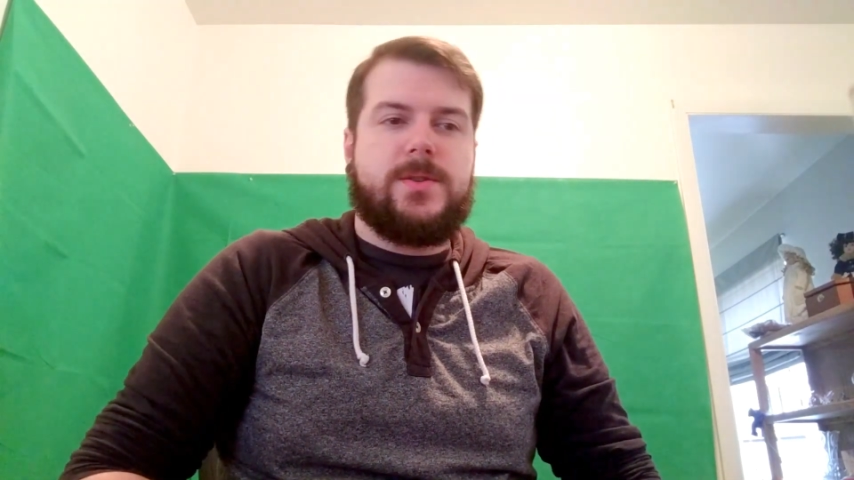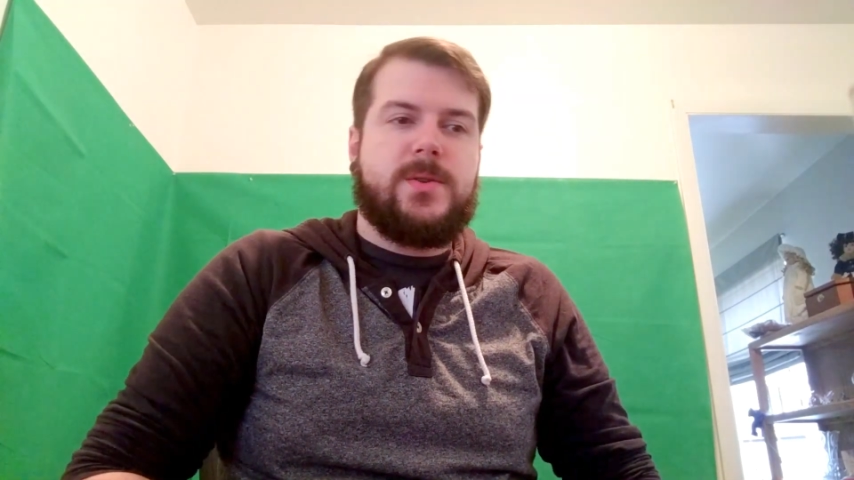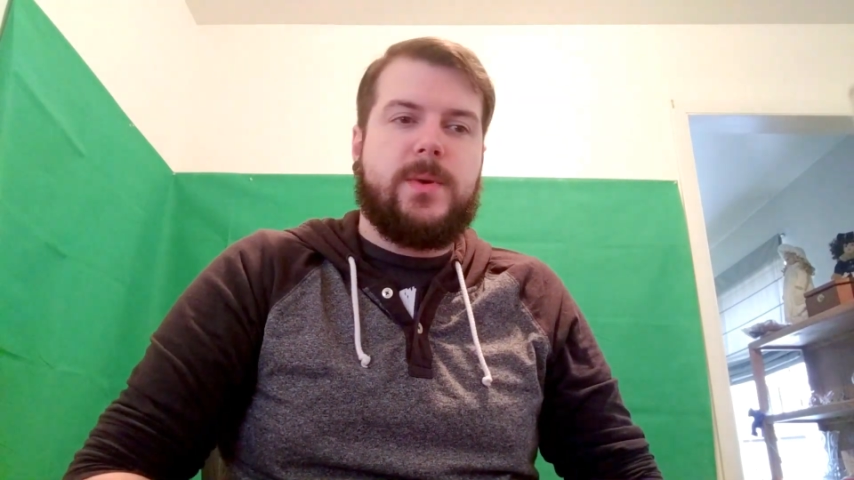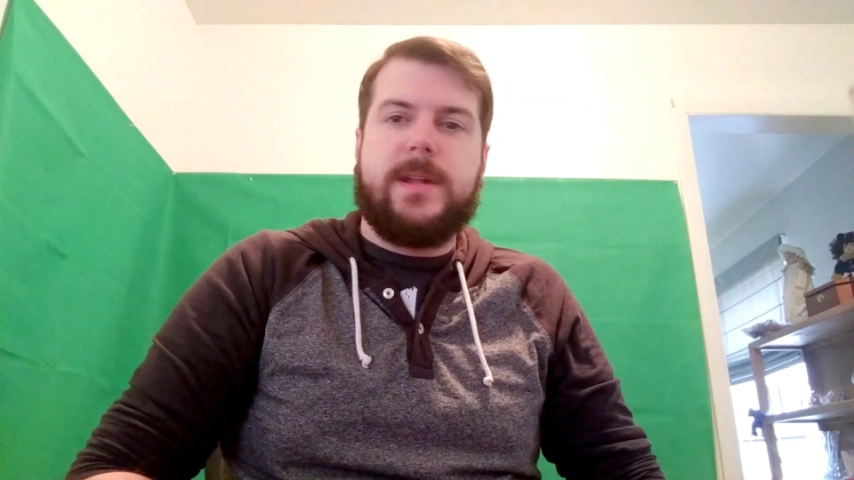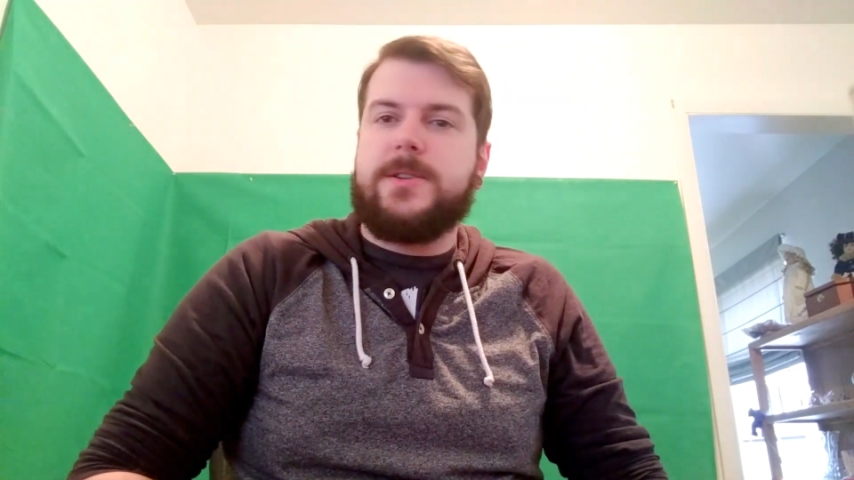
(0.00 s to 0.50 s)

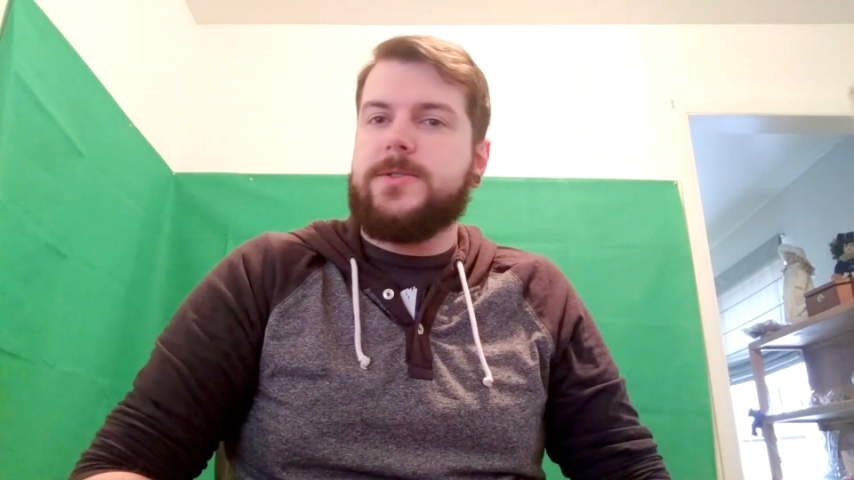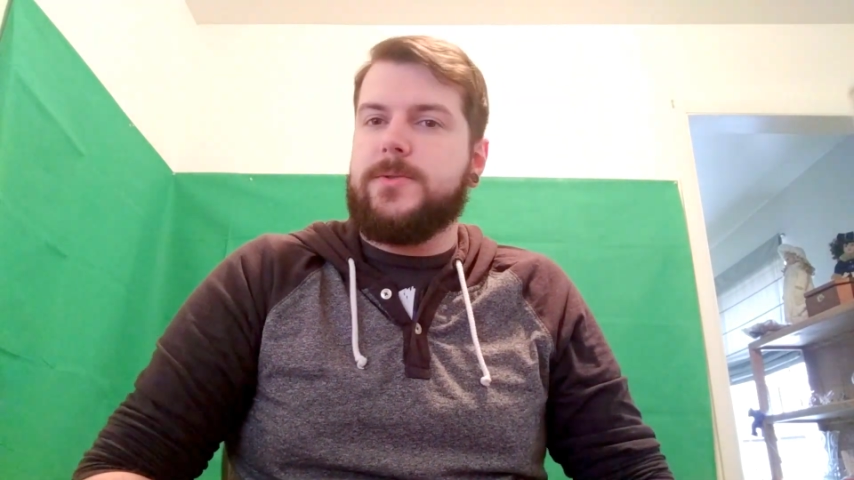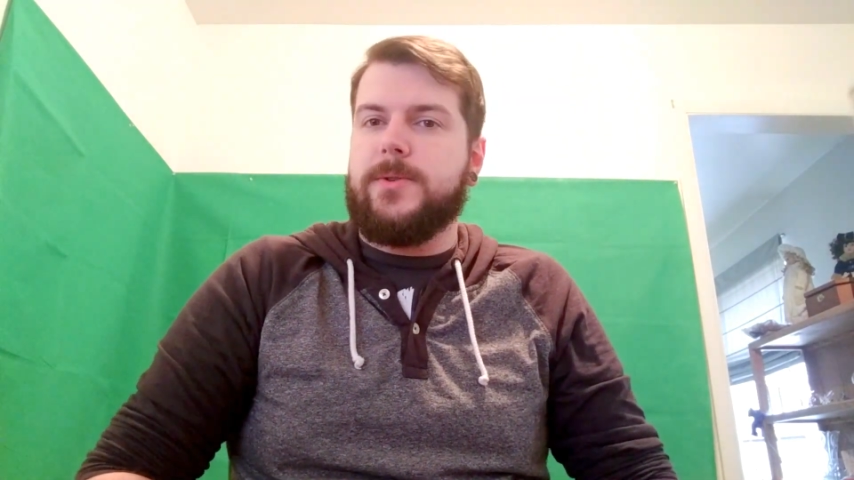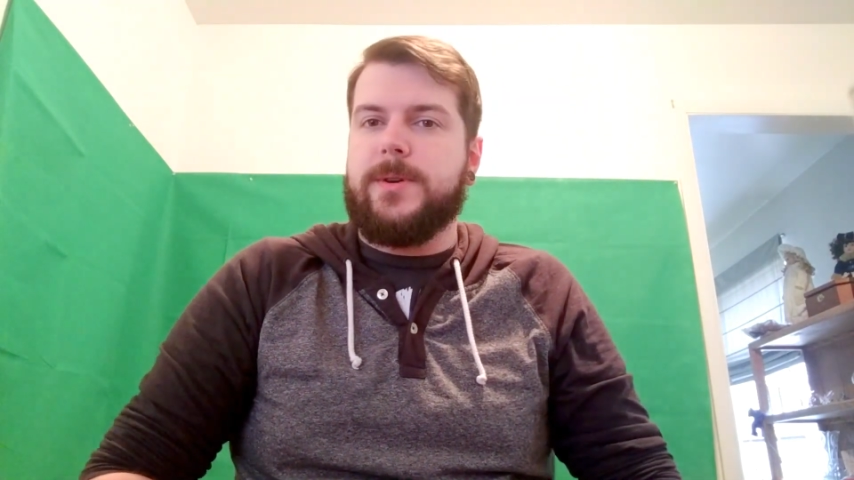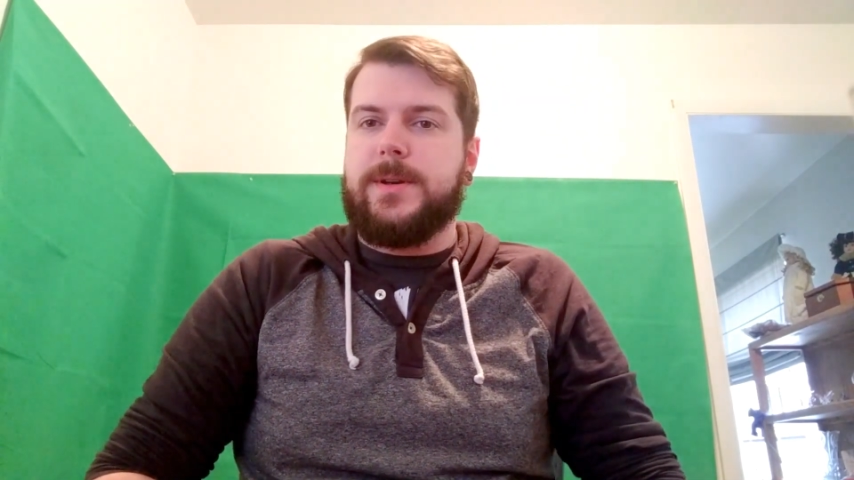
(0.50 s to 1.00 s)
Twitch
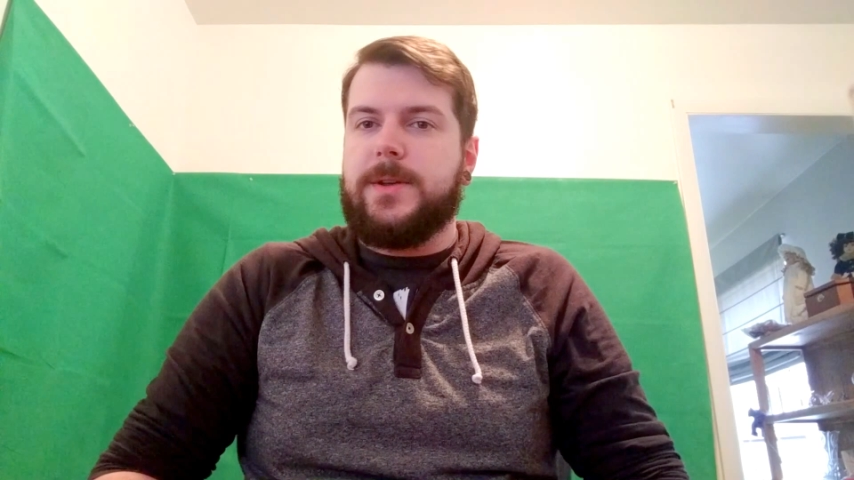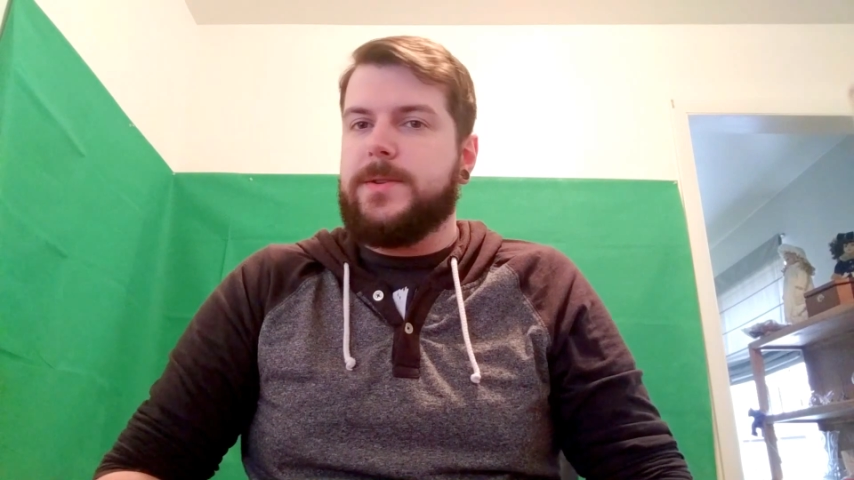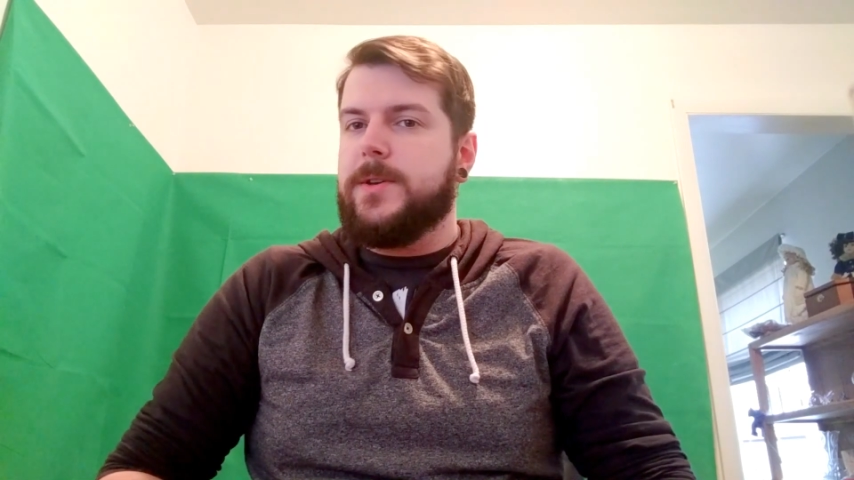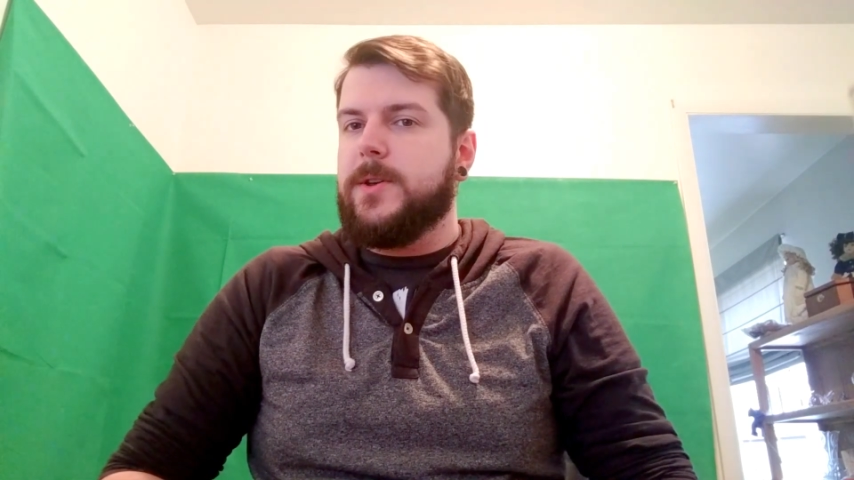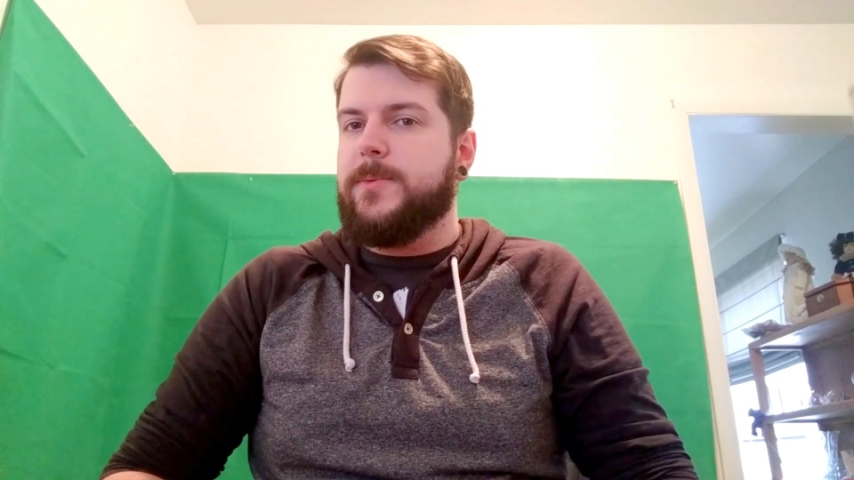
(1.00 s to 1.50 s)
or
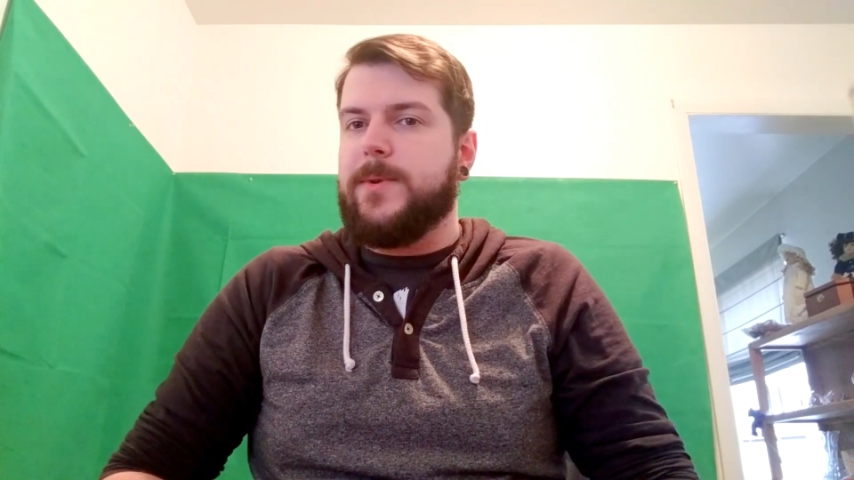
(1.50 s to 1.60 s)
YouTube